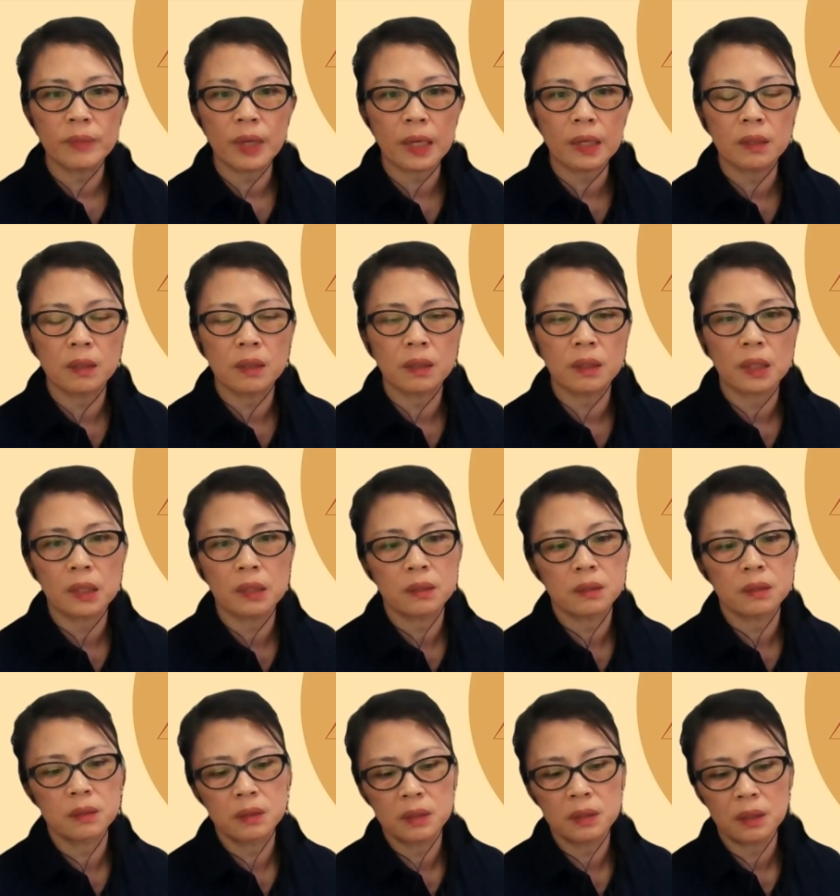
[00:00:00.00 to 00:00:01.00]
in
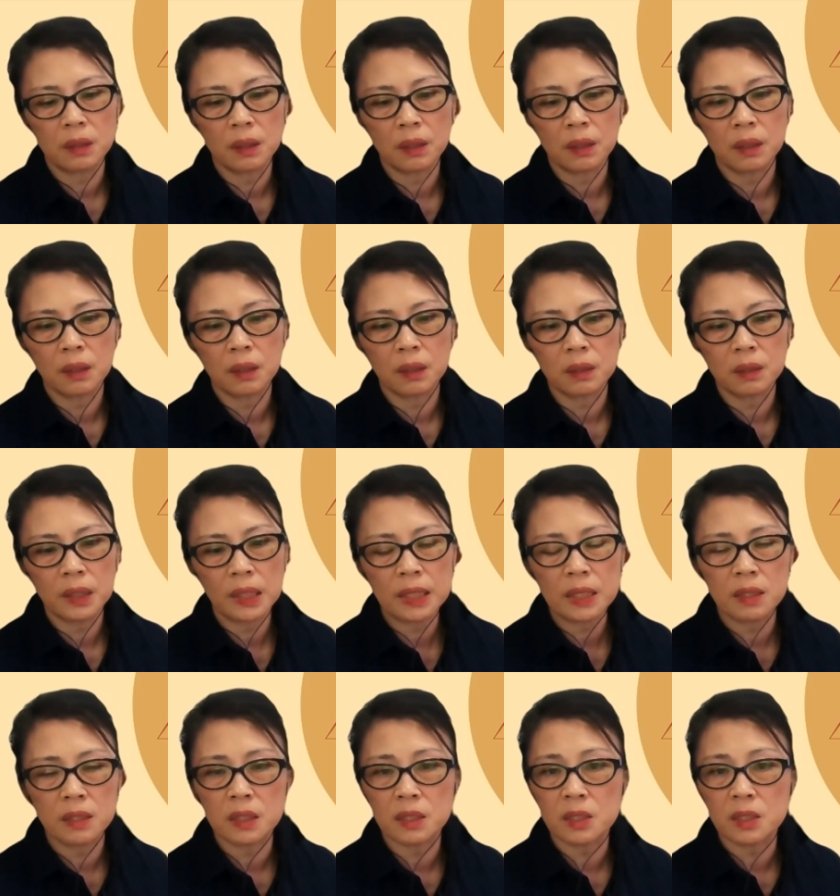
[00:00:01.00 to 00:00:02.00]

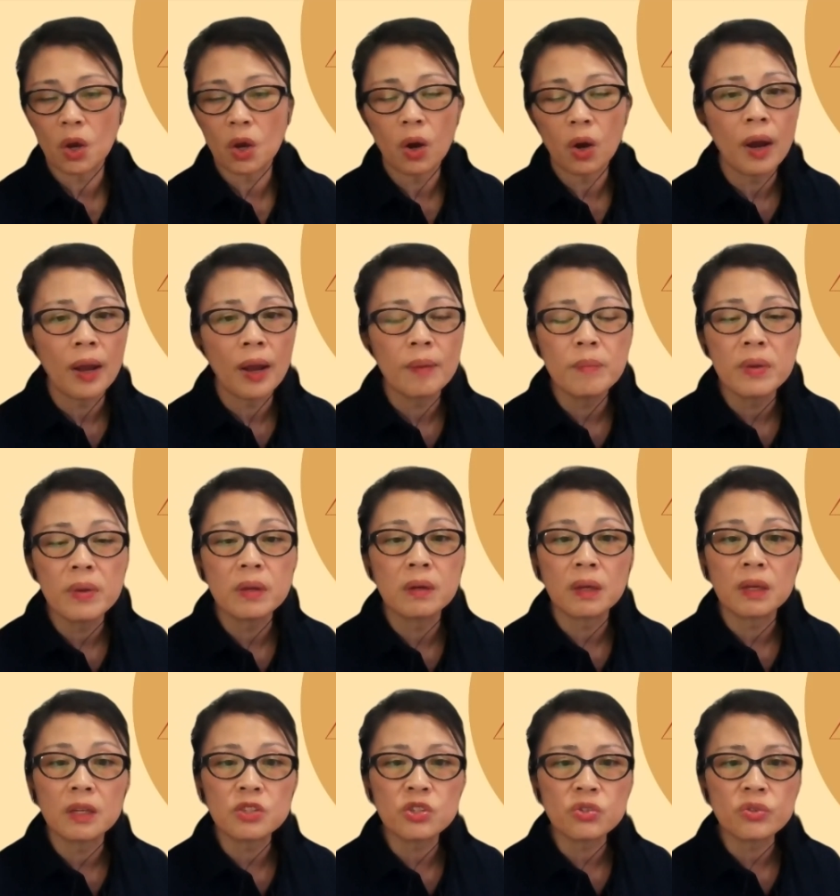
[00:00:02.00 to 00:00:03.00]
a time in
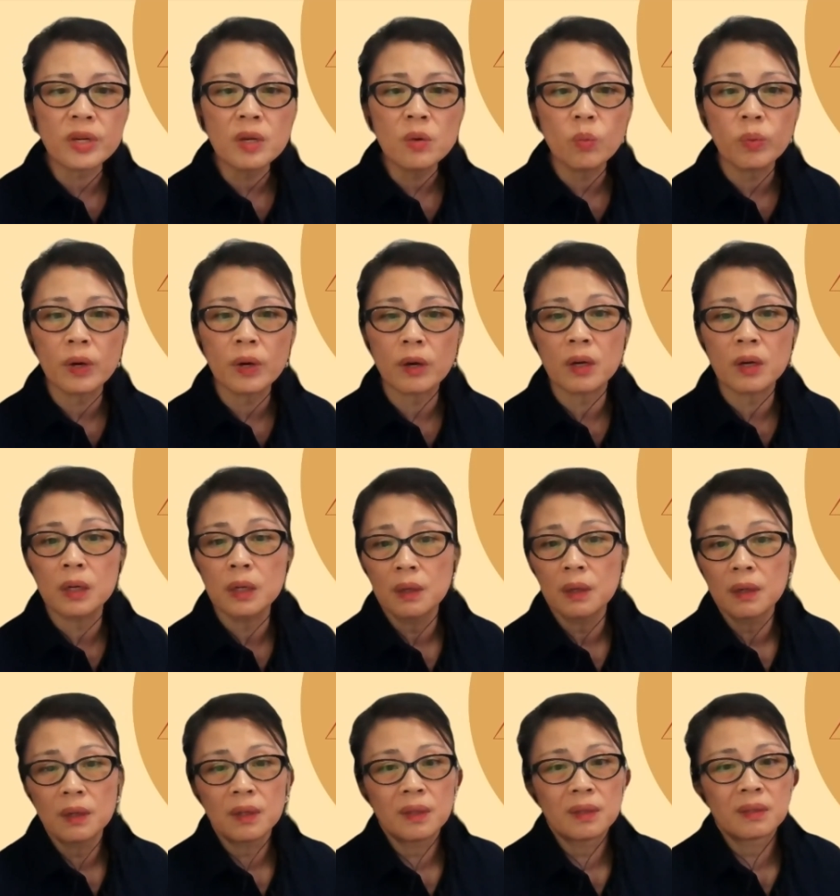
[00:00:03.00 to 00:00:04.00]
history where
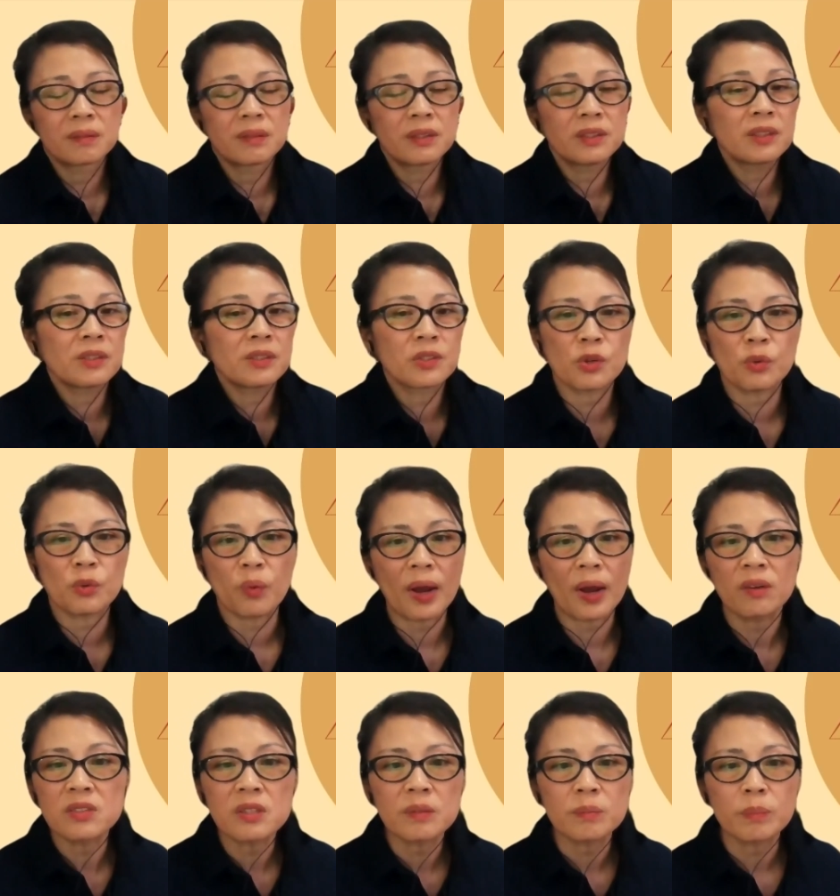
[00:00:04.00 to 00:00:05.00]
we're just
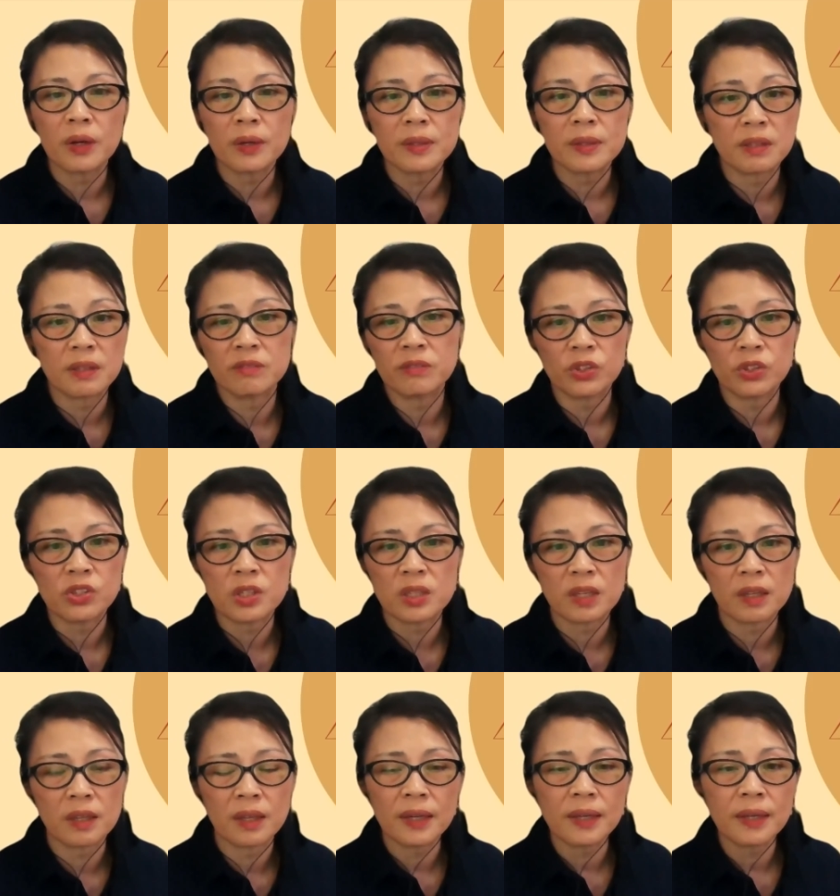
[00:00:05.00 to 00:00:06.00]
surrounded by
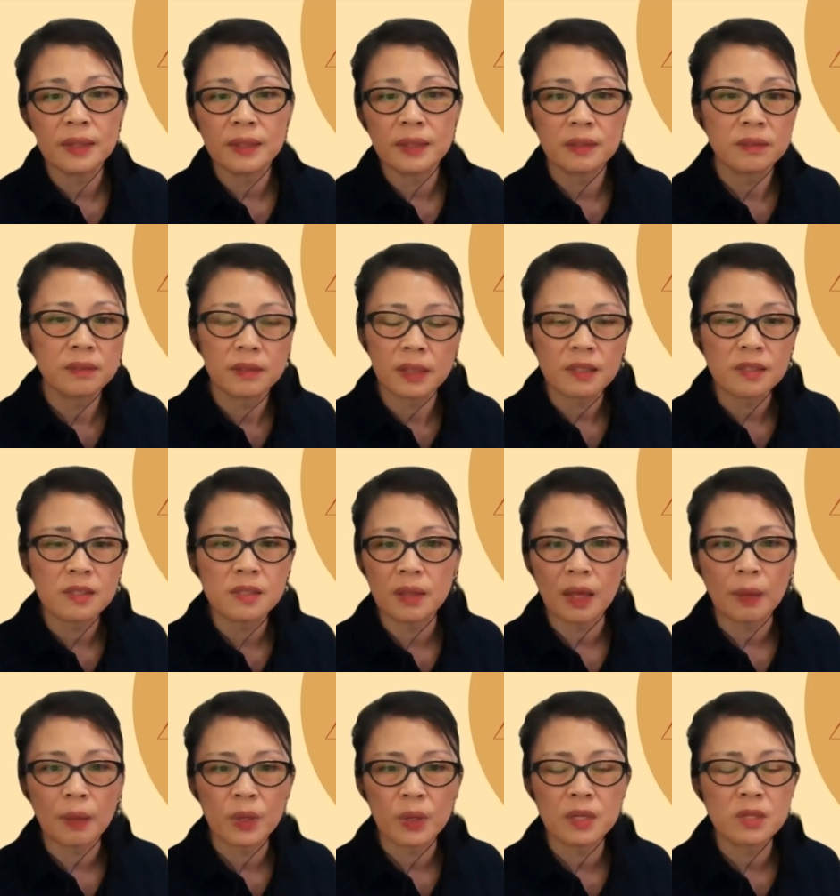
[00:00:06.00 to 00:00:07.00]
diversity. I think
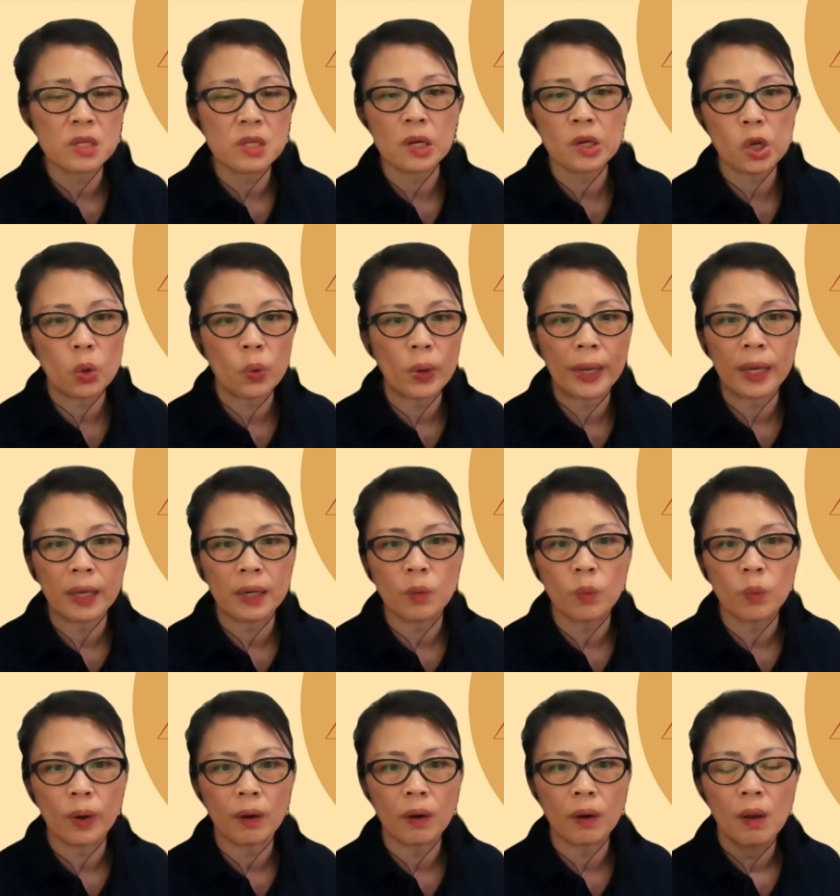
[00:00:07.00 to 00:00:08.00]
that piece not going
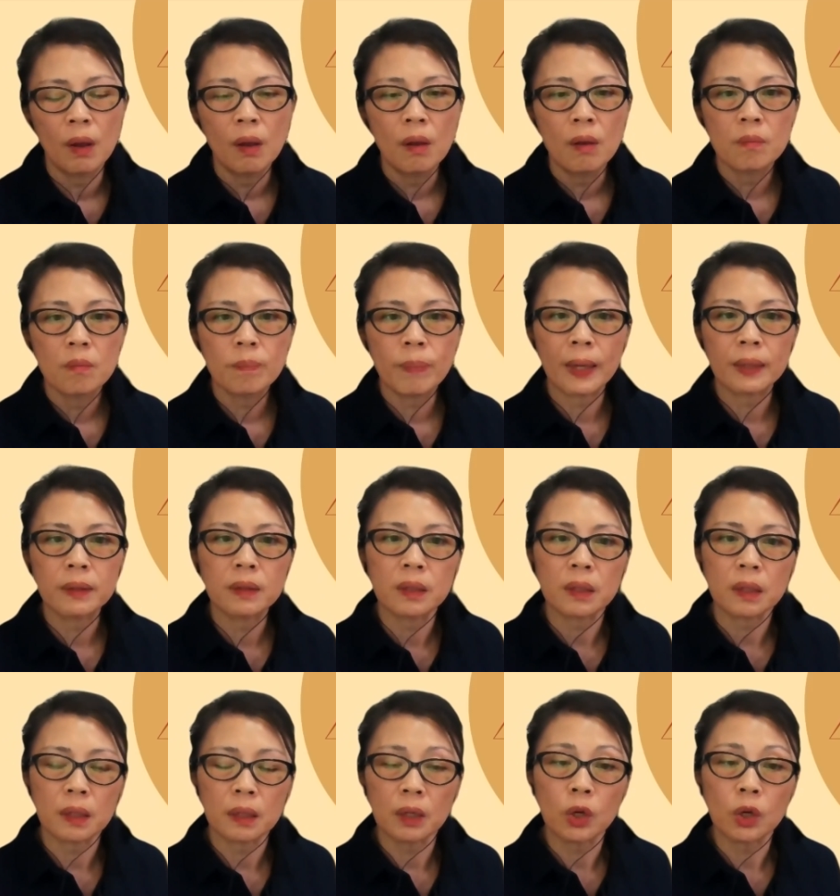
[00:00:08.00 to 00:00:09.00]
anywhere, but
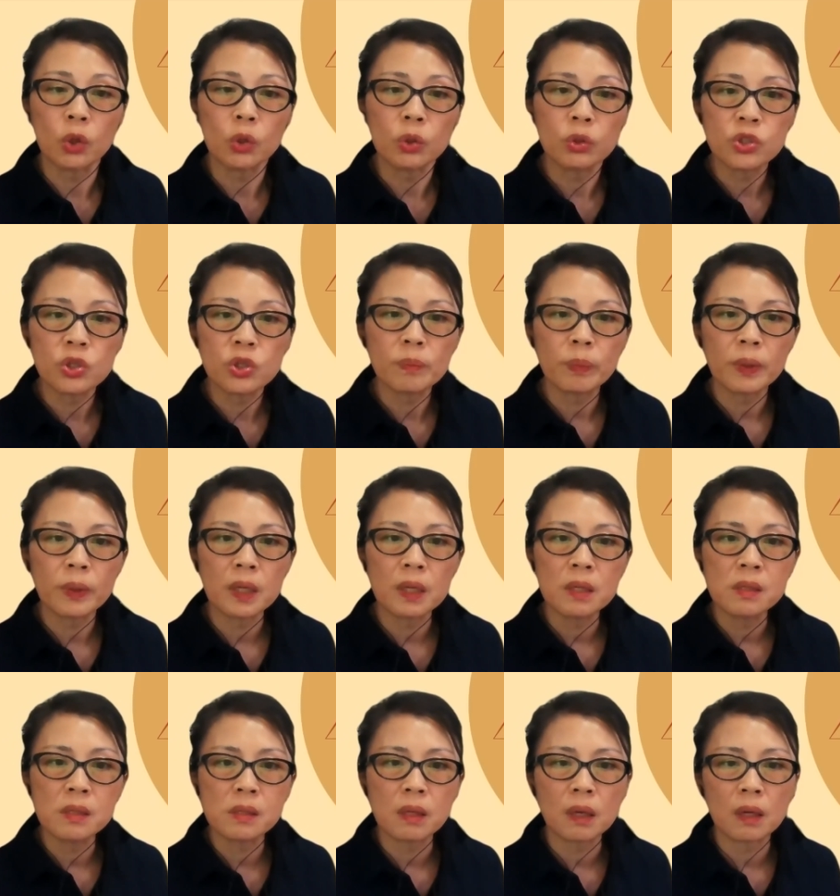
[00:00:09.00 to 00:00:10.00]
the inclusion
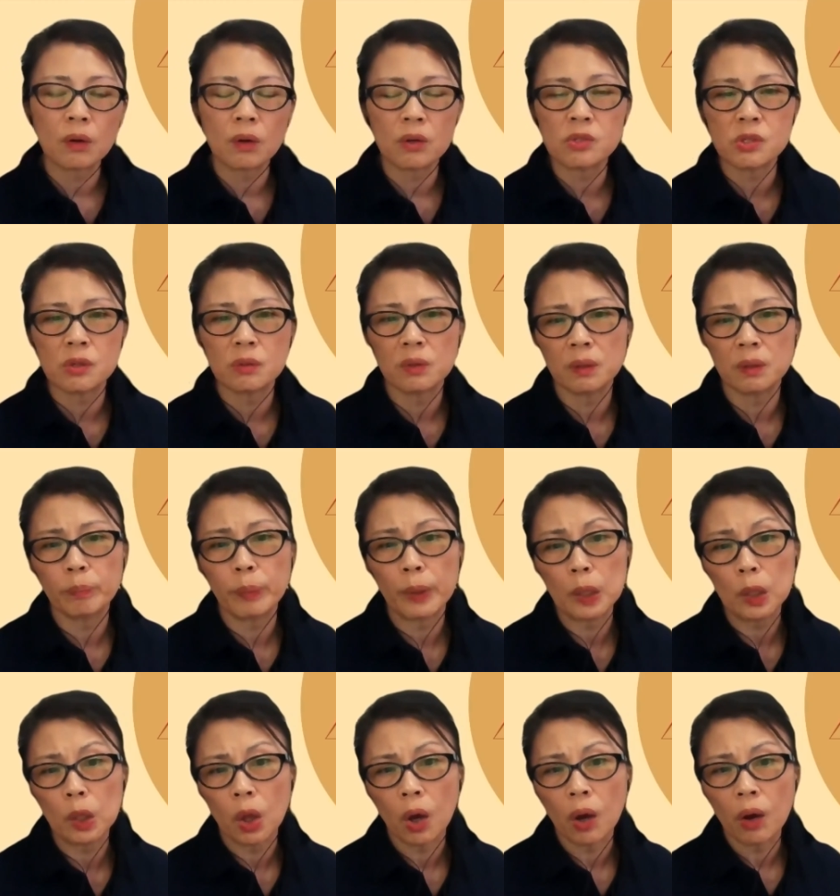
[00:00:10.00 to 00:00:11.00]
piece and also the
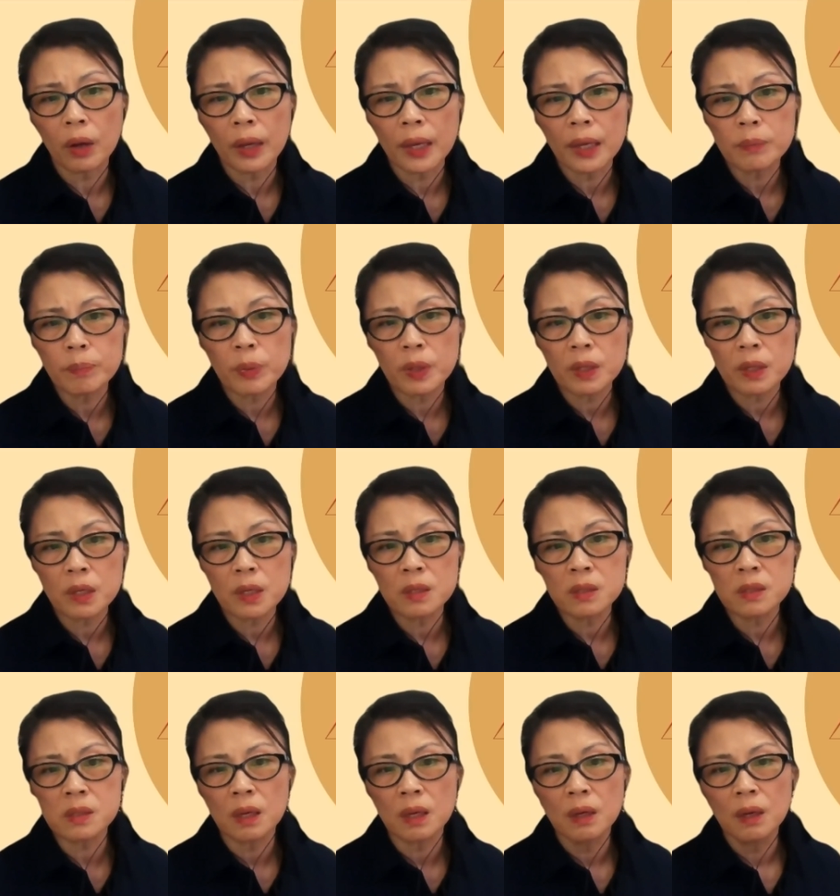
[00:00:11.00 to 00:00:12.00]
belonging piece,